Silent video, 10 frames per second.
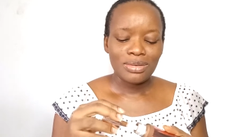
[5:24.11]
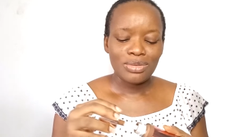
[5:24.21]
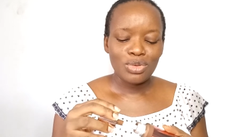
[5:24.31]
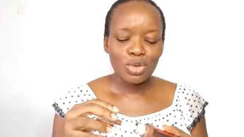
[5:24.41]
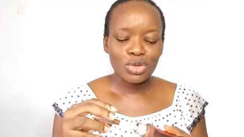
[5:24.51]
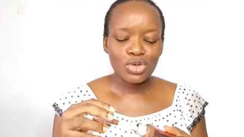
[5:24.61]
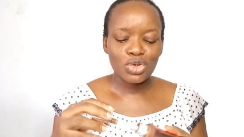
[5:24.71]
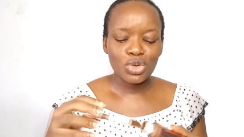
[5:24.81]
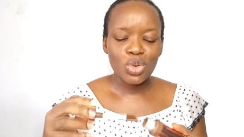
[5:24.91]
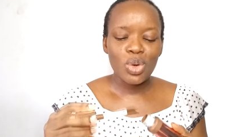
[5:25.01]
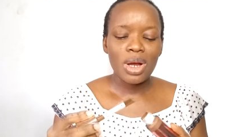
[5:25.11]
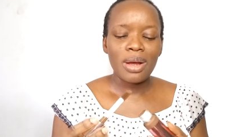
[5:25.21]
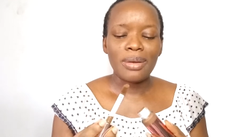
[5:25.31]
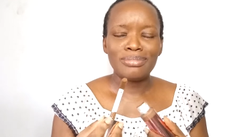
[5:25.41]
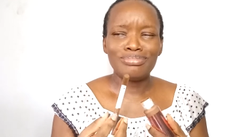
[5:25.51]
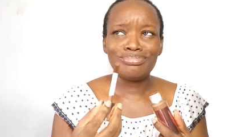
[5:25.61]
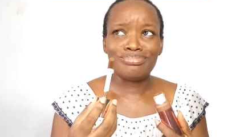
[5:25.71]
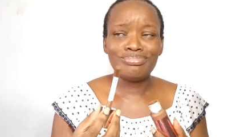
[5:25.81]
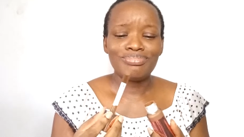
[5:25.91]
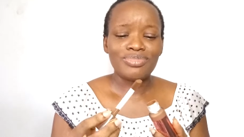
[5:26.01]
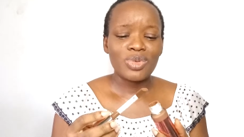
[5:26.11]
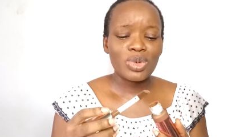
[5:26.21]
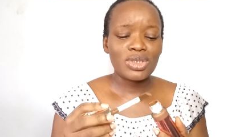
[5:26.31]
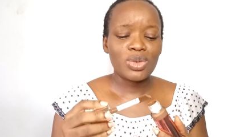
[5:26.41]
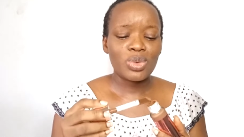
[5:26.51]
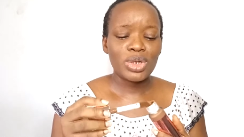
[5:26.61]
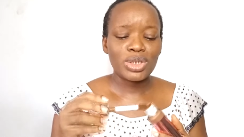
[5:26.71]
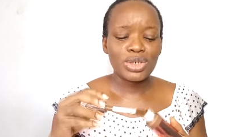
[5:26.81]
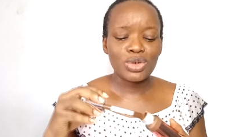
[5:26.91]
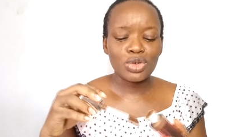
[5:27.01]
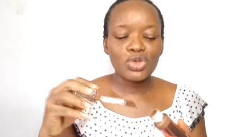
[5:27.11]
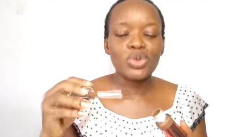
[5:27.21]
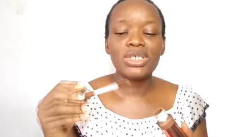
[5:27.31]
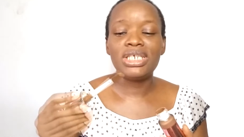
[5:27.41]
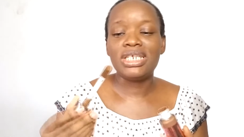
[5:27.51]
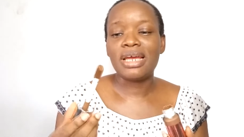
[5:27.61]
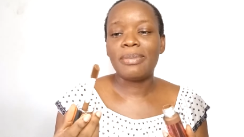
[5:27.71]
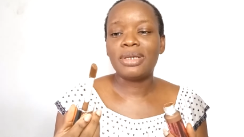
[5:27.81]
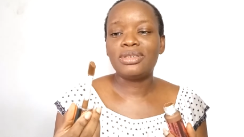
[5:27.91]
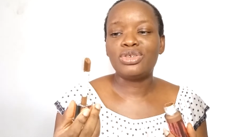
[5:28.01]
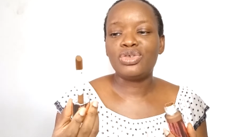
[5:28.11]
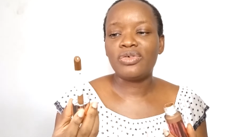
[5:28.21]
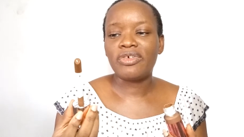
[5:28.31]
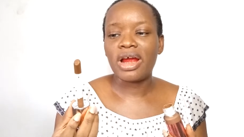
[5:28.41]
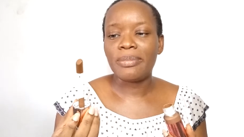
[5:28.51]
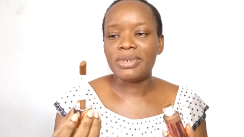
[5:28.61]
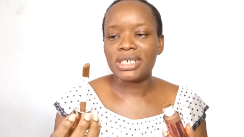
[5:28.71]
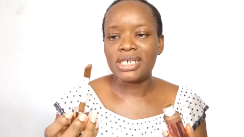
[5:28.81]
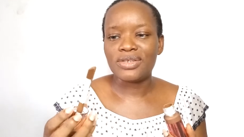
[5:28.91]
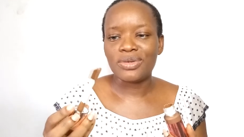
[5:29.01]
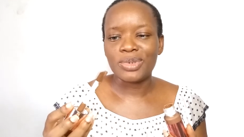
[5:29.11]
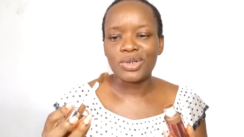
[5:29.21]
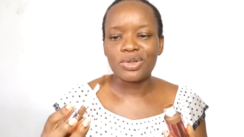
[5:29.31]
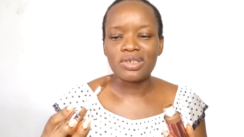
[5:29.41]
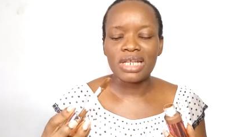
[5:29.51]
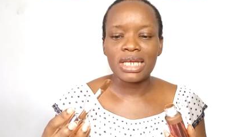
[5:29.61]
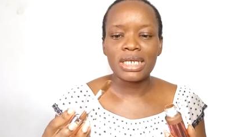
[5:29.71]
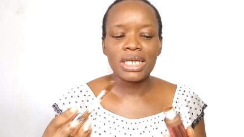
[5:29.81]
not so what's the word? Not so giddy about the doe fur applicator, because like